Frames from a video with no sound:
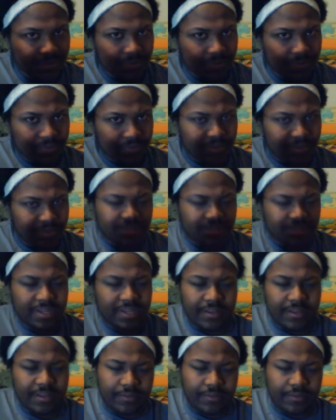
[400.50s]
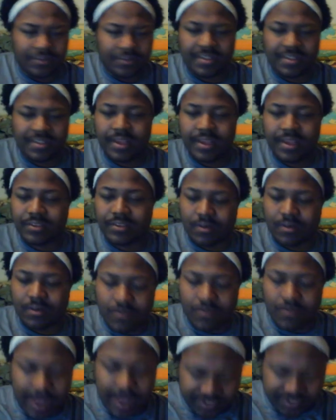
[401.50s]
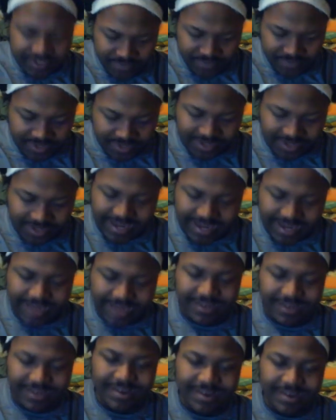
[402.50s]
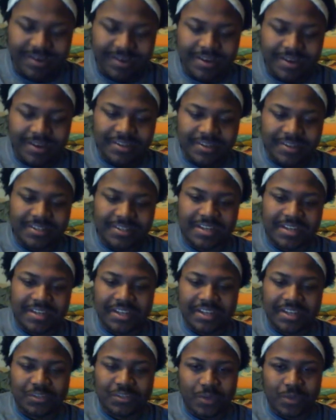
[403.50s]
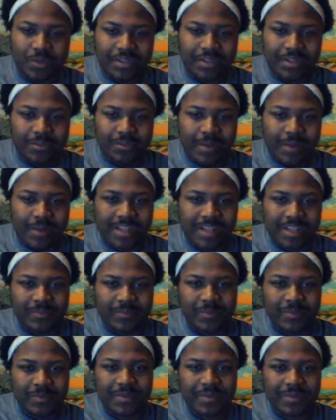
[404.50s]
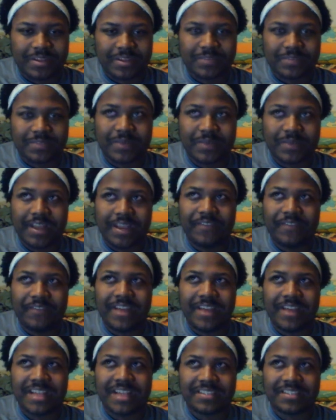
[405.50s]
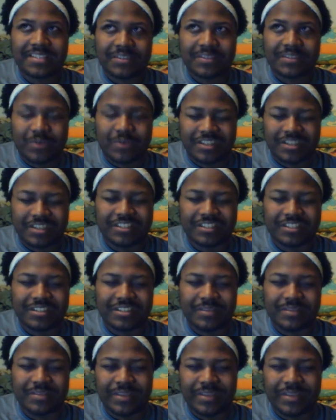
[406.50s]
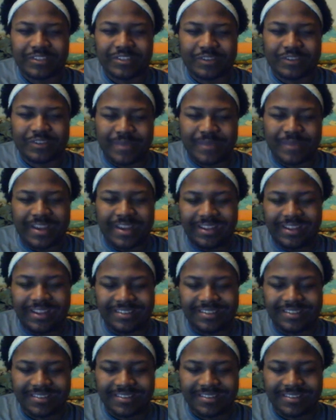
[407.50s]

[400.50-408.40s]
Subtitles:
because any of those things are harassment. You can't discuss what is harassment, because by even asking a question, that means you're committing it.